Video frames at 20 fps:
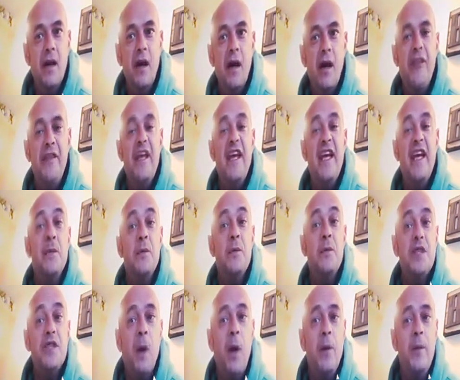I think it was
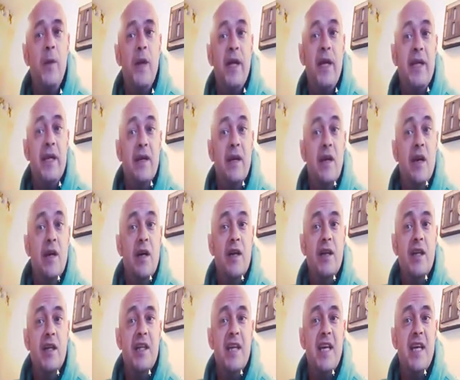the one that
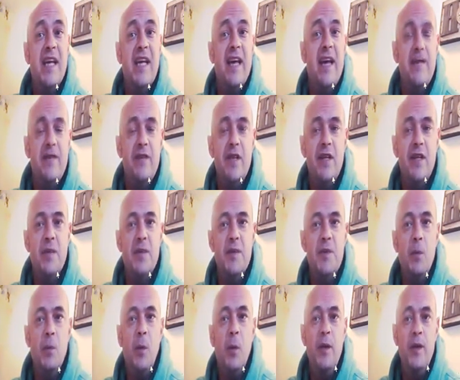they gave because it was
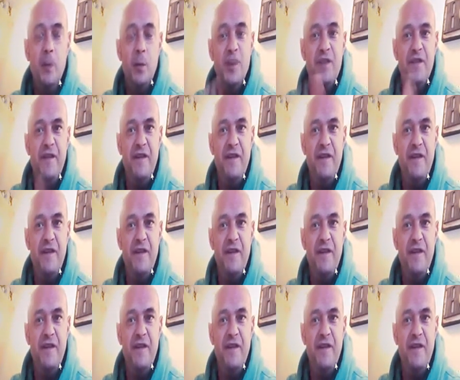the one that was...